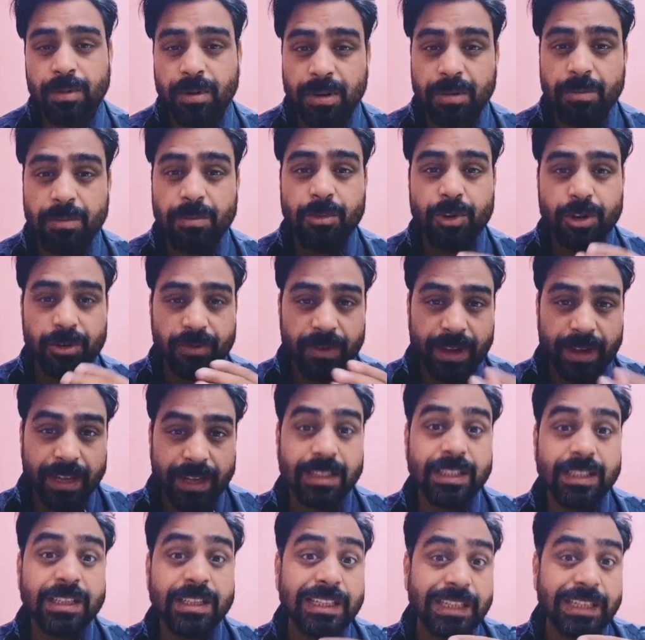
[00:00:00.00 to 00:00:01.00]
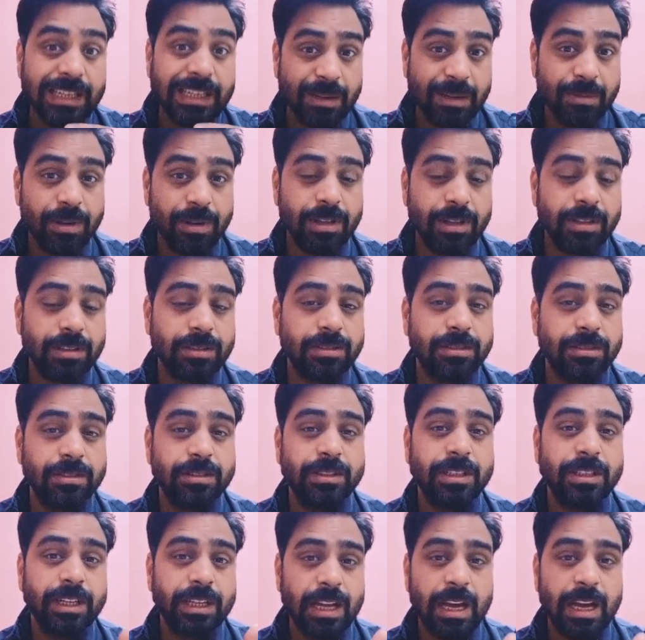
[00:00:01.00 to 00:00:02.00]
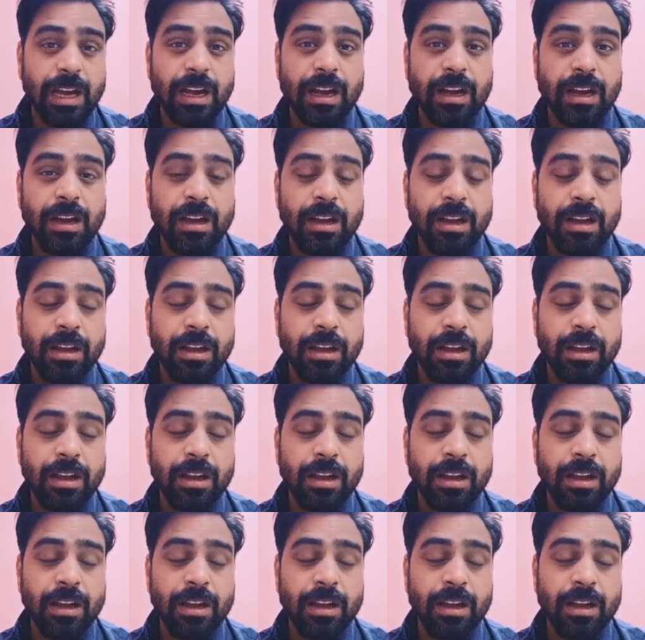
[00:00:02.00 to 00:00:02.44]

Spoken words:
modifying the tables data